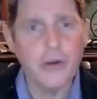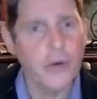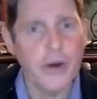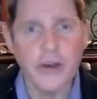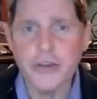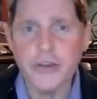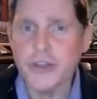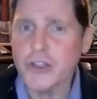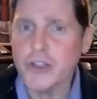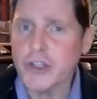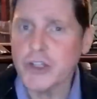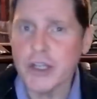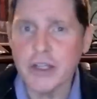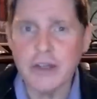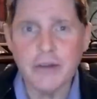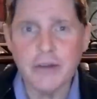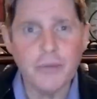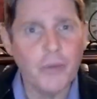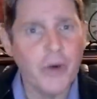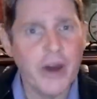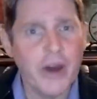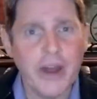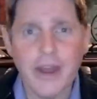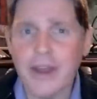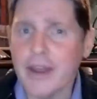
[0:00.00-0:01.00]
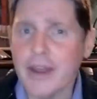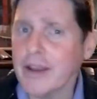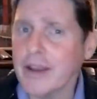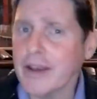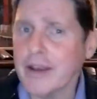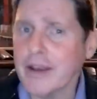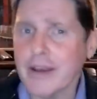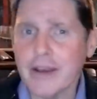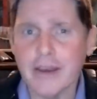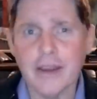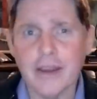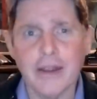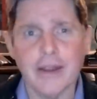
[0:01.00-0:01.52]
you just, question
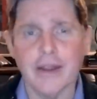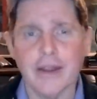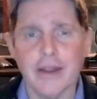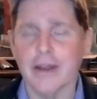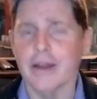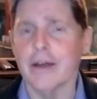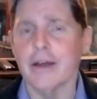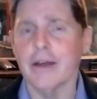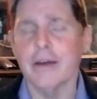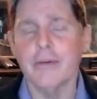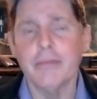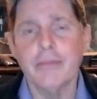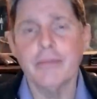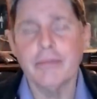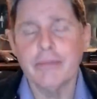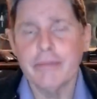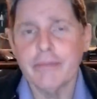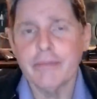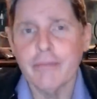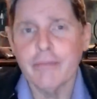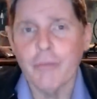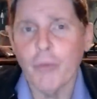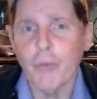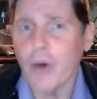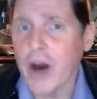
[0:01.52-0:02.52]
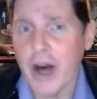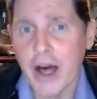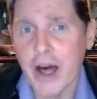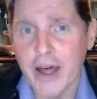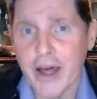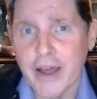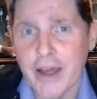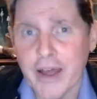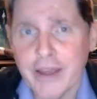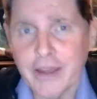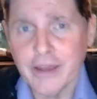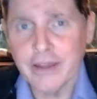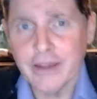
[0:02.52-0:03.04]
Wayne uh,
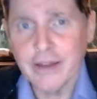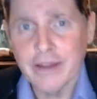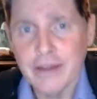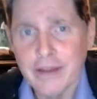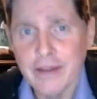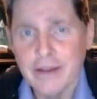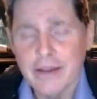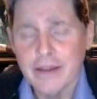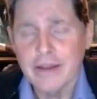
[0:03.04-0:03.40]
why?